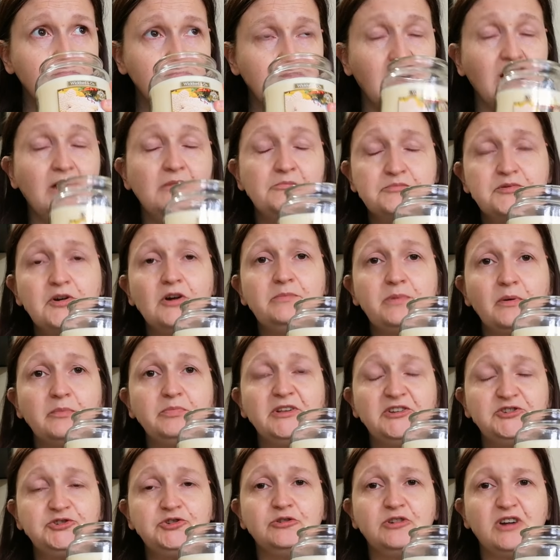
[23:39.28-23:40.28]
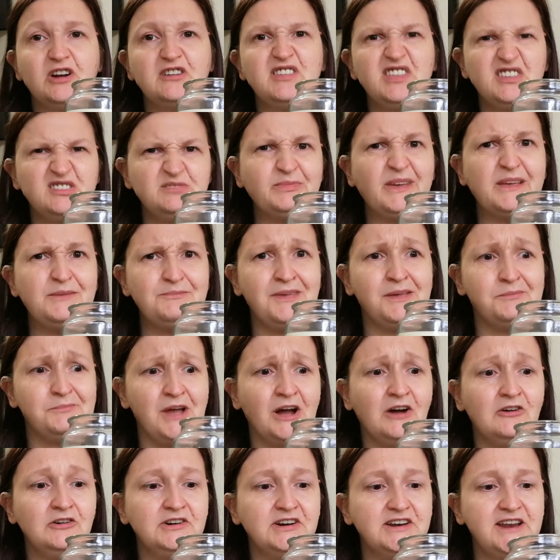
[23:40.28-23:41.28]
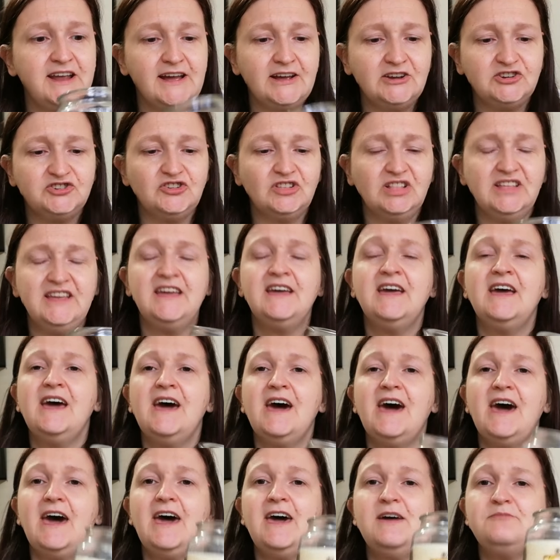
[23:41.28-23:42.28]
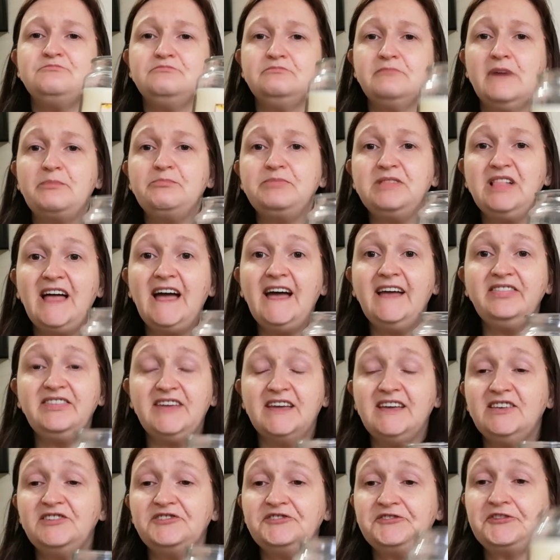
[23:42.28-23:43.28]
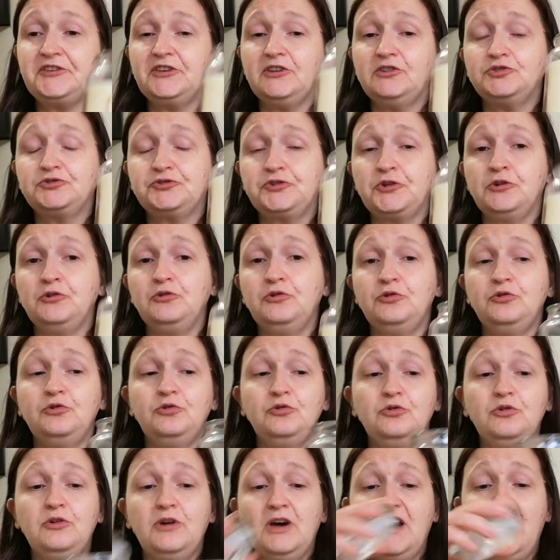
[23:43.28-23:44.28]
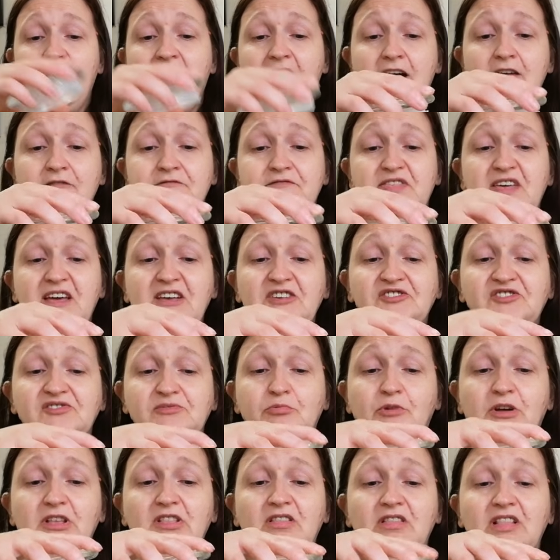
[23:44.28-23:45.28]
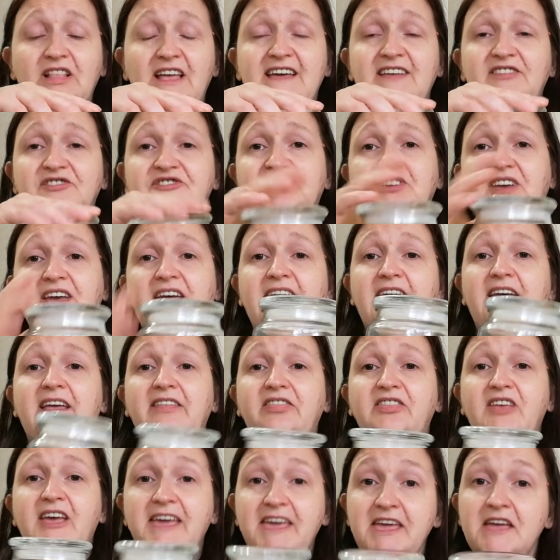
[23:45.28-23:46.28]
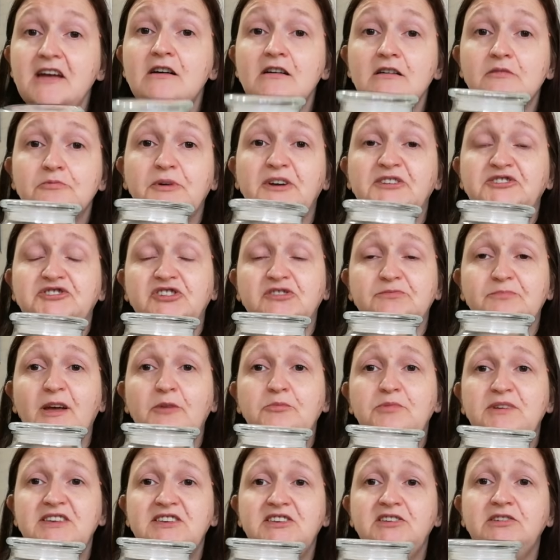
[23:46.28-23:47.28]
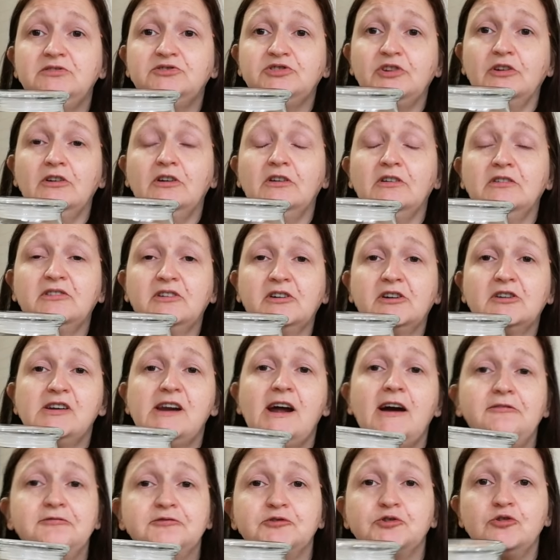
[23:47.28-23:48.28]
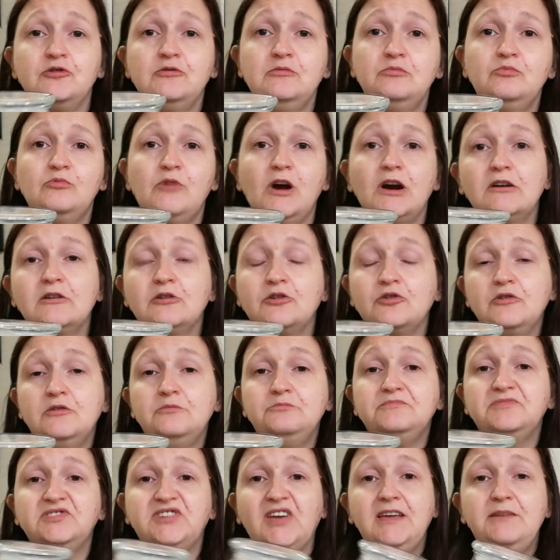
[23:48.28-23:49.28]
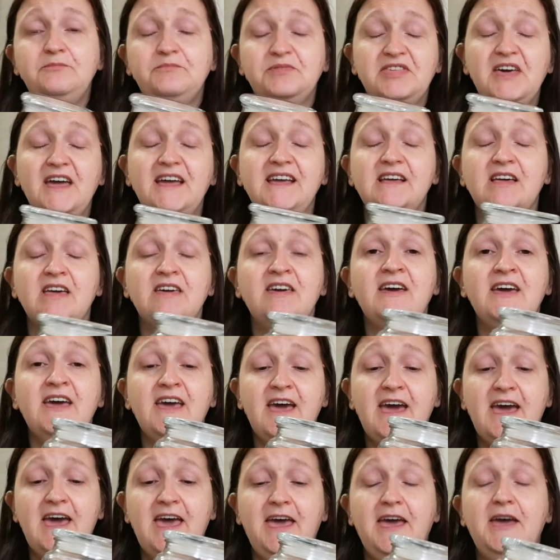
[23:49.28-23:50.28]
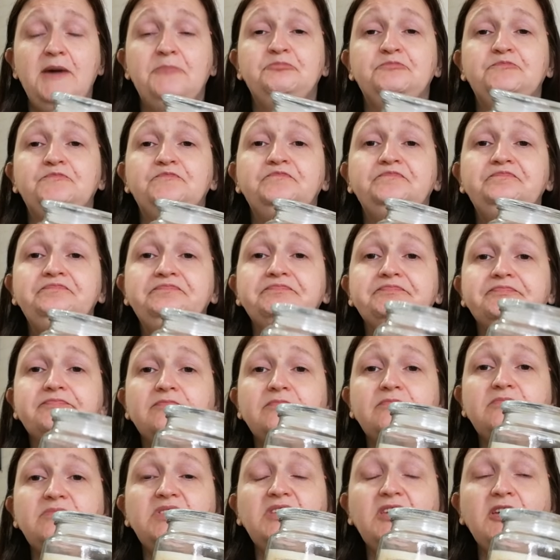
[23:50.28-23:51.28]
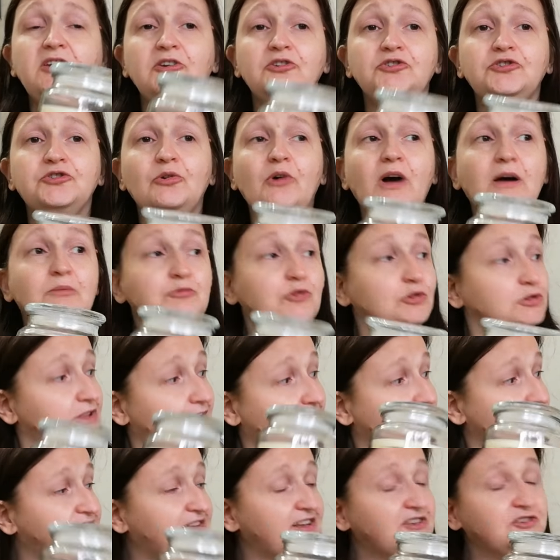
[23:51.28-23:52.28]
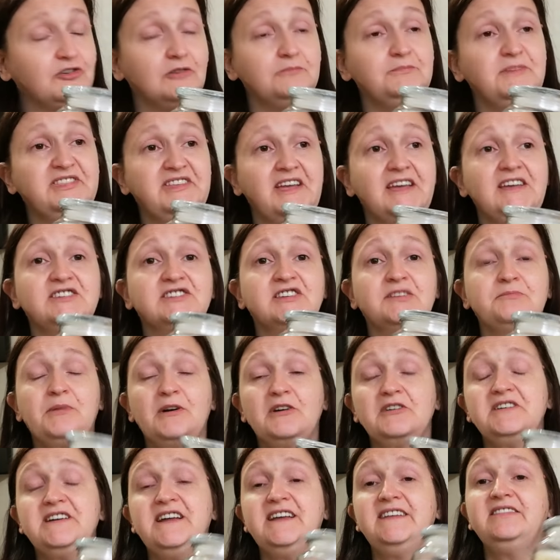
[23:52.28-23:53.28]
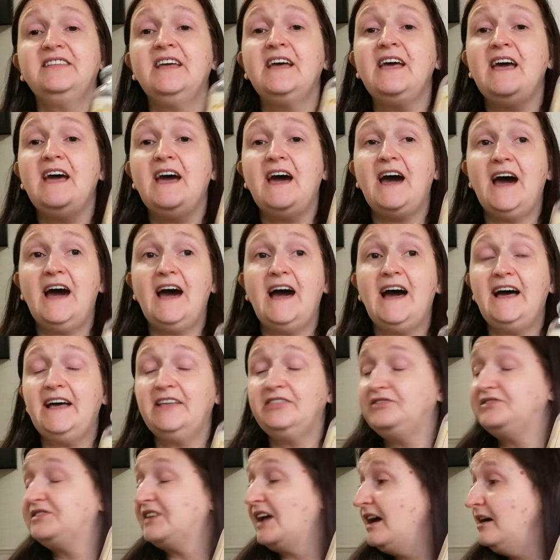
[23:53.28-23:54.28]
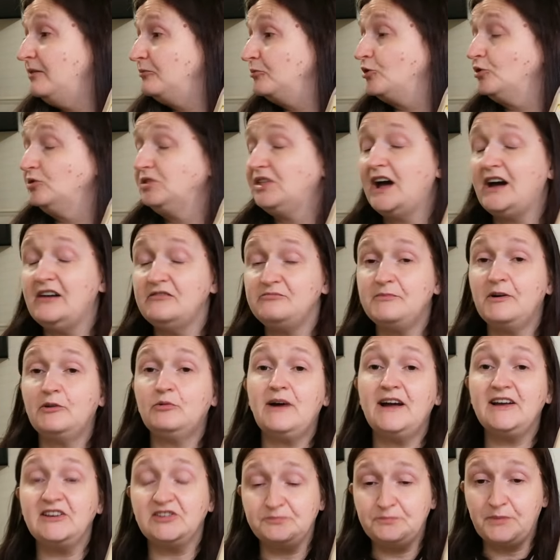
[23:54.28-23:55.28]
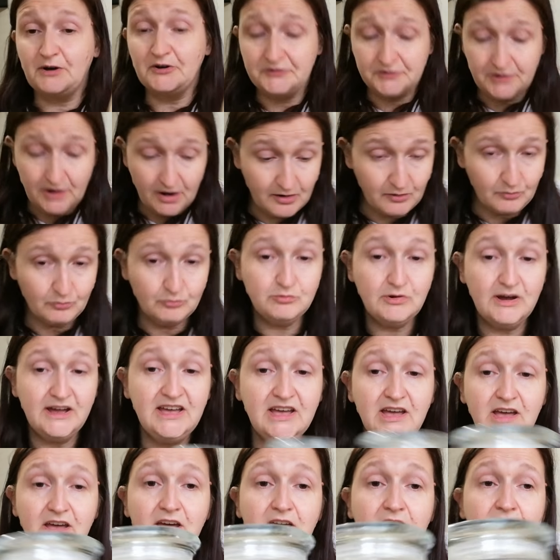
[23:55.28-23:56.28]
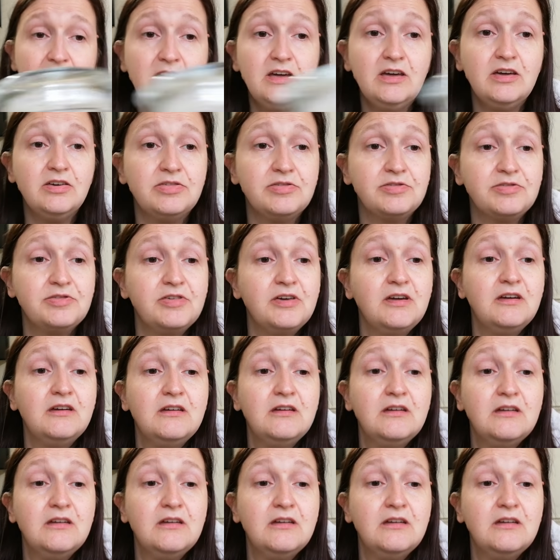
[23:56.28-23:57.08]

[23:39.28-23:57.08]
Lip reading: And probably sugar. This might make me hungry, actually. My plan is to have this one lit in here, which is my wee sort of craft room, work room type thing. So I'm going to have this on my desk burning, and I'm going to have my wax burner with...